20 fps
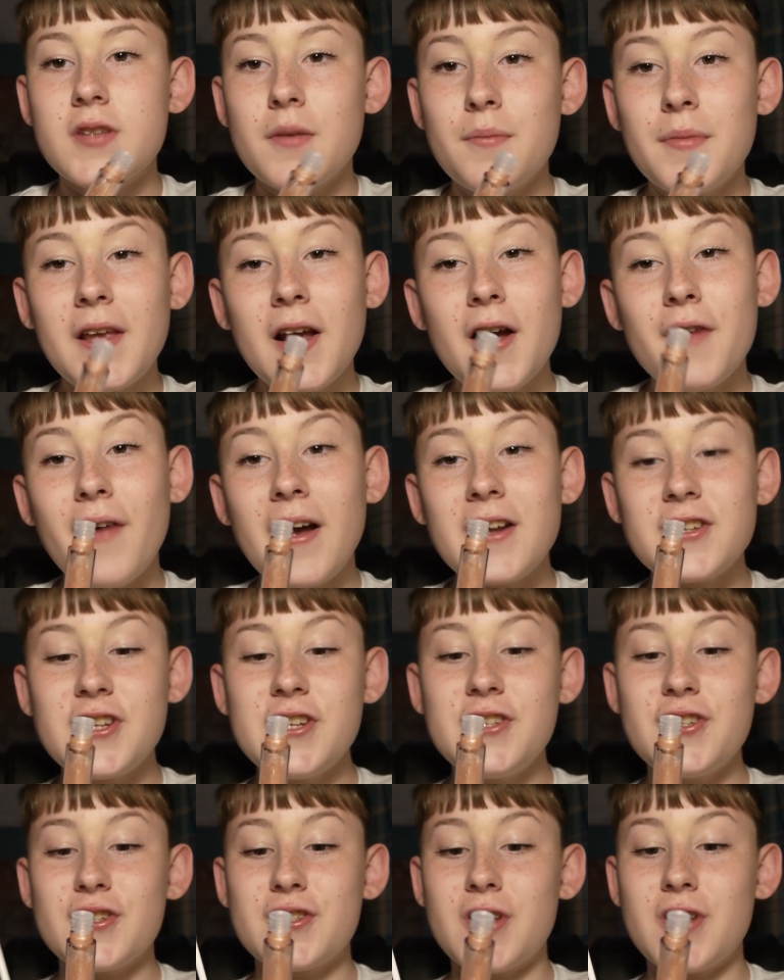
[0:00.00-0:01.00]
Something I've actually
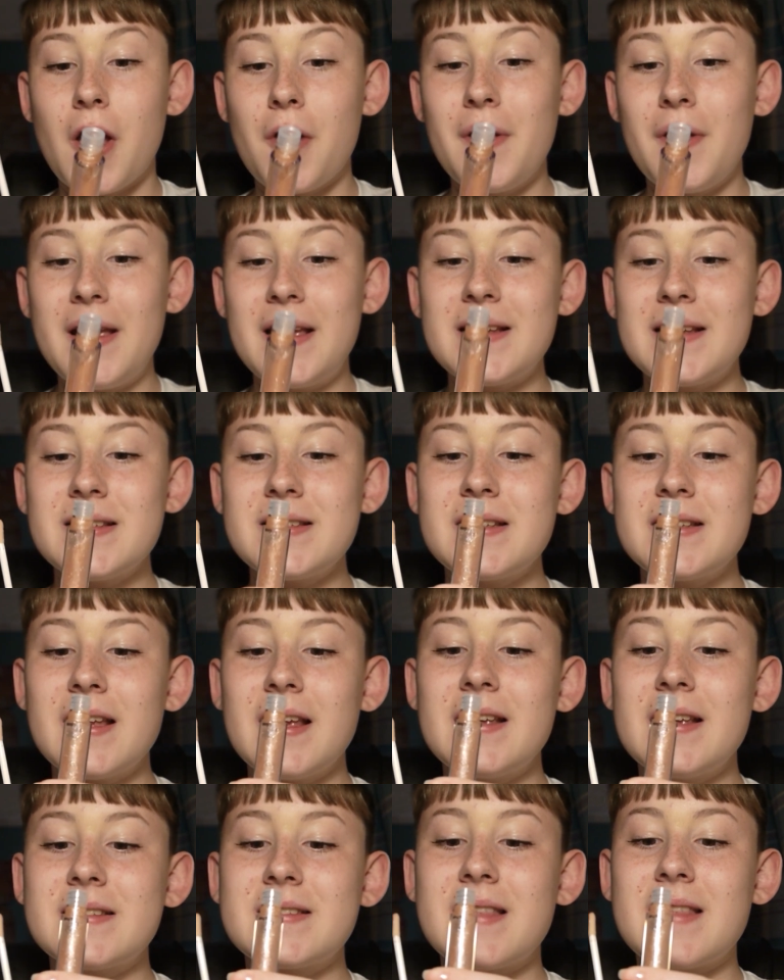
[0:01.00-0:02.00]
just noticed
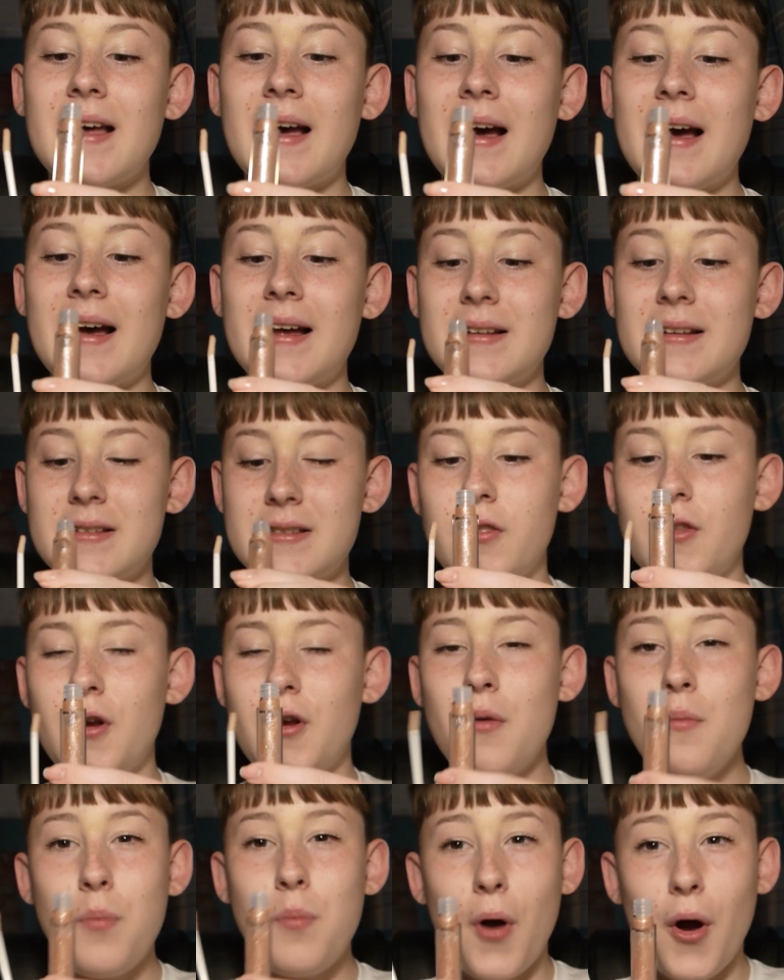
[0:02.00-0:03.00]
is that the
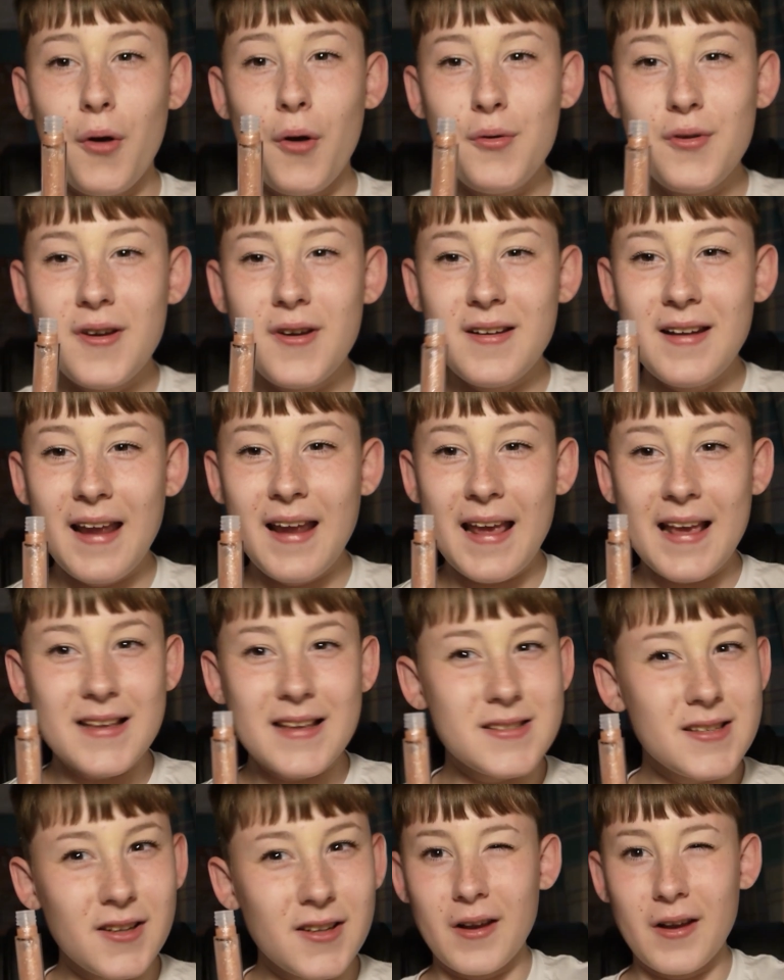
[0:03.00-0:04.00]
component
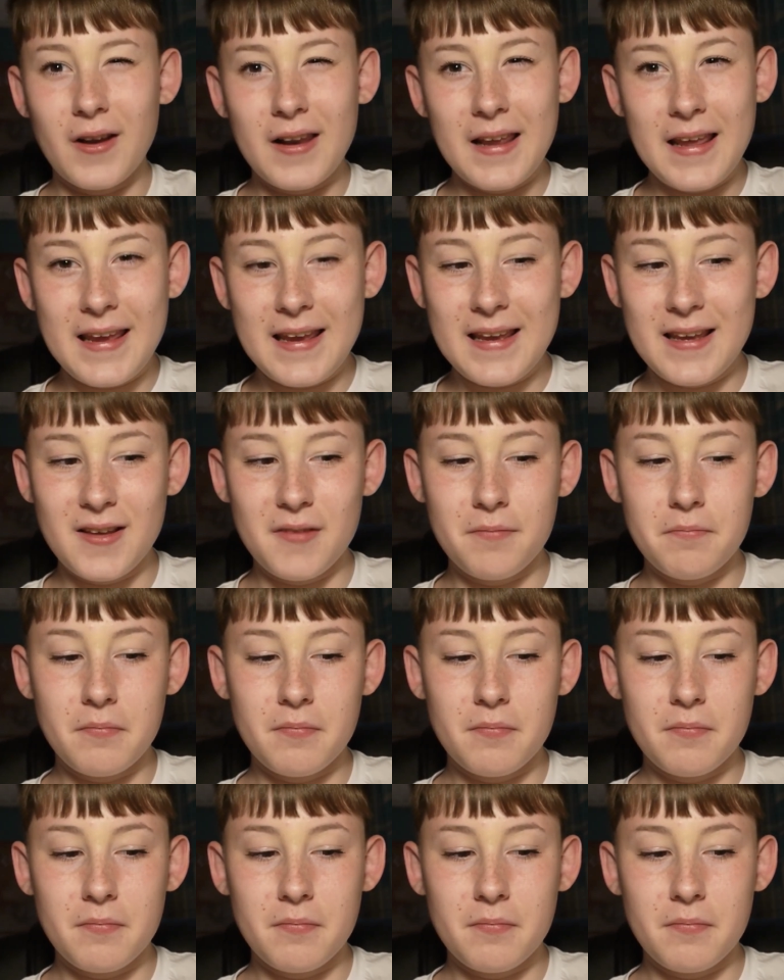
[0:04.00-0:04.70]
isn't fully